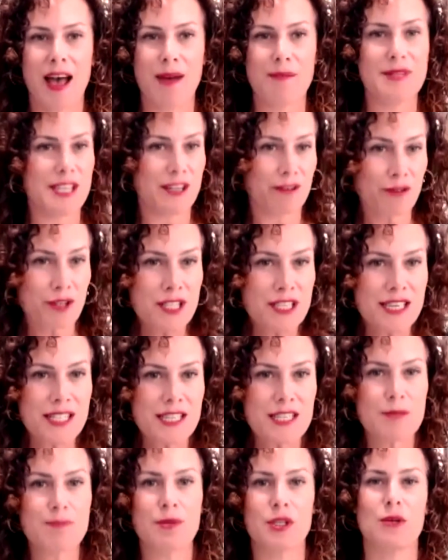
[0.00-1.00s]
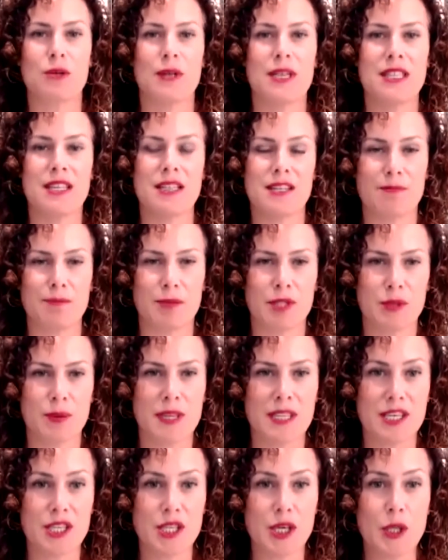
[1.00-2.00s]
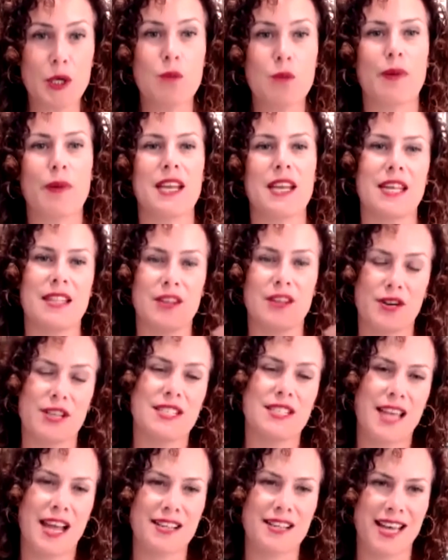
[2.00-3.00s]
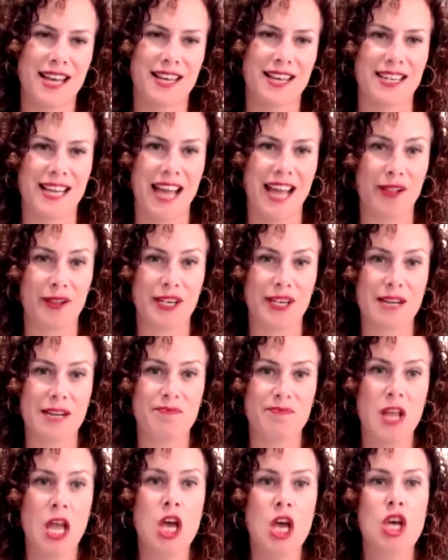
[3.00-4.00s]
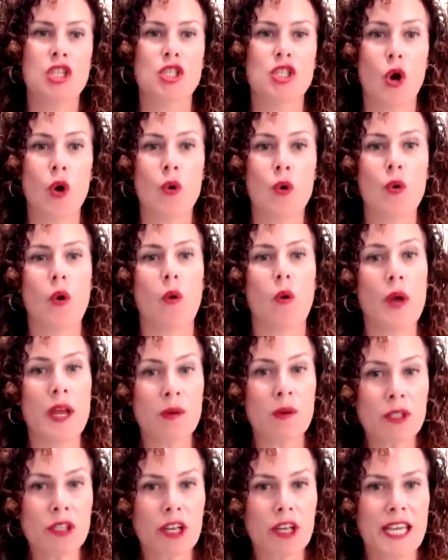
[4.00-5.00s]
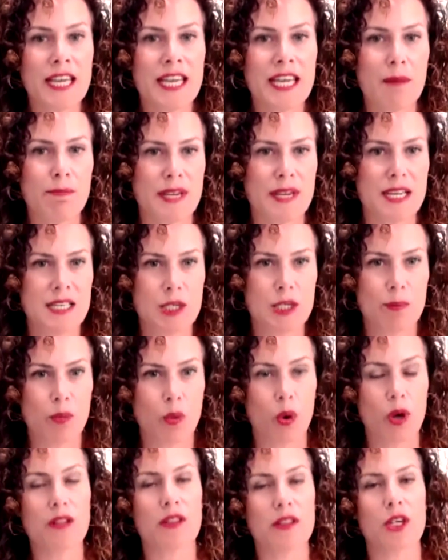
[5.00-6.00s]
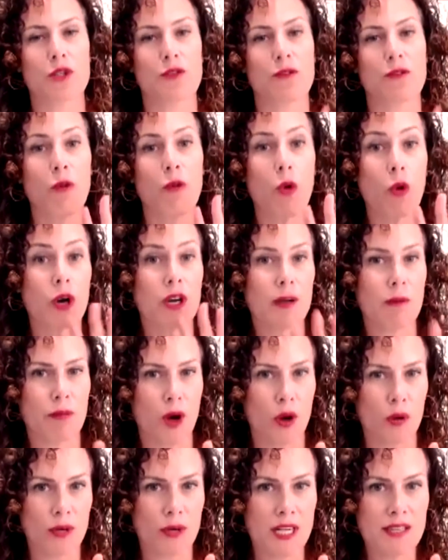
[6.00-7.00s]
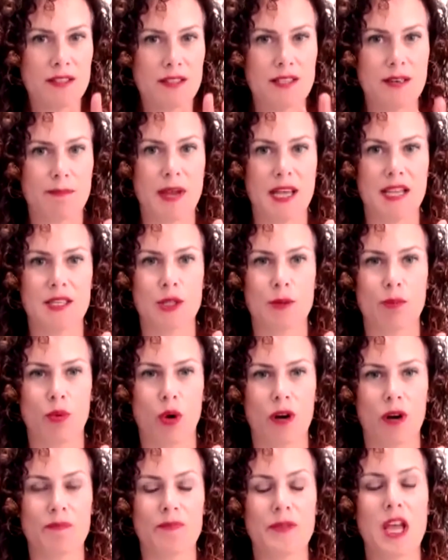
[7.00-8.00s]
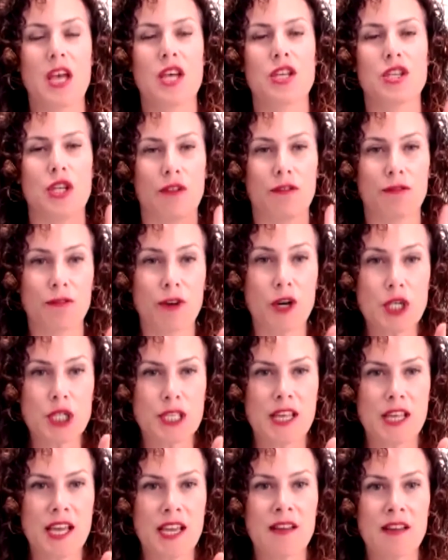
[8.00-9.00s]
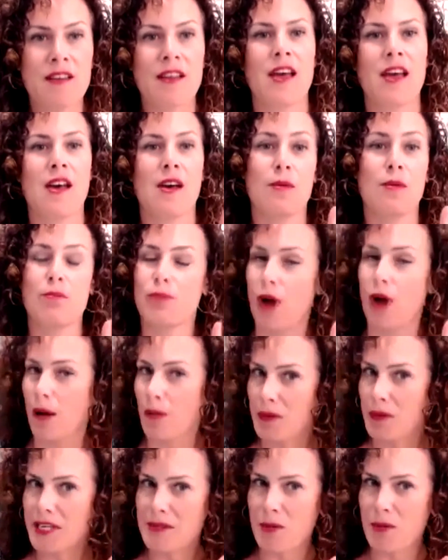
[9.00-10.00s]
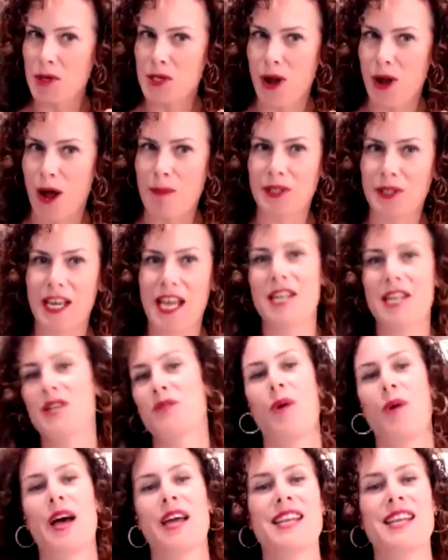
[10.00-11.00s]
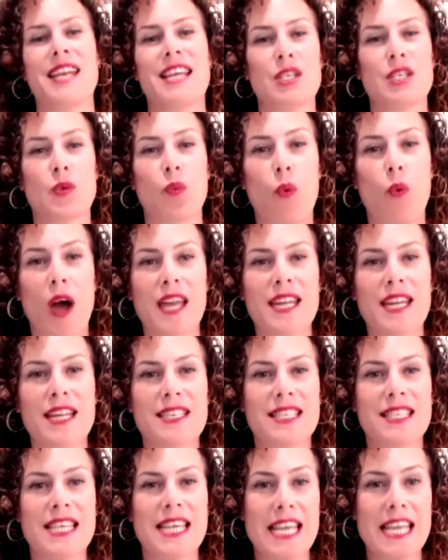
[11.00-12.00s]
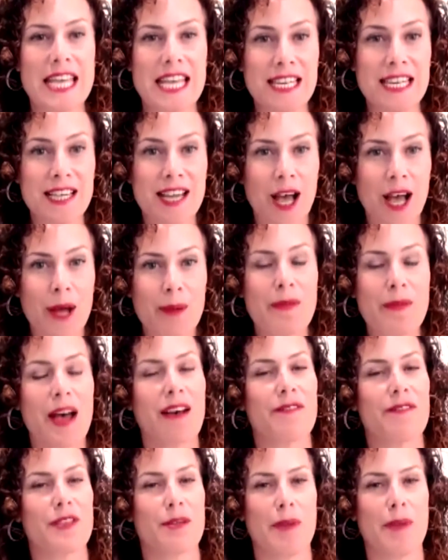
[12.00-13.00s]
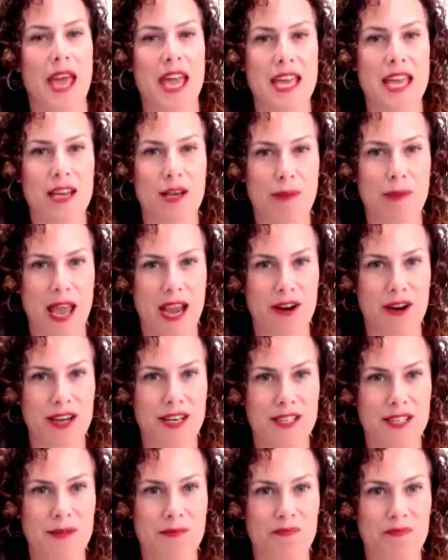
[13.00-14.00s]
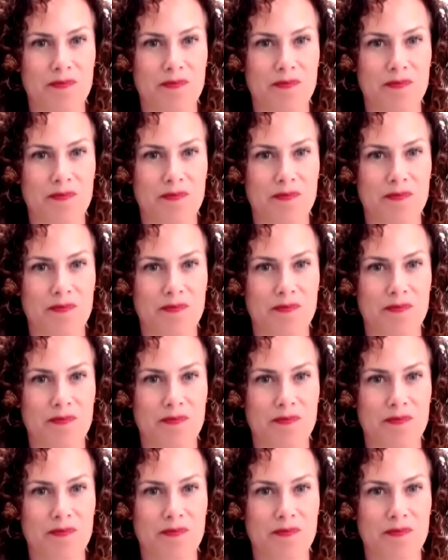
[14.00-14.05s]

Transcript: differences between the two, but there is that technicality. So when we're looking at base support, there's four components to base support. So the first thing, probably the most complicated one, is what is the income of the paying parent?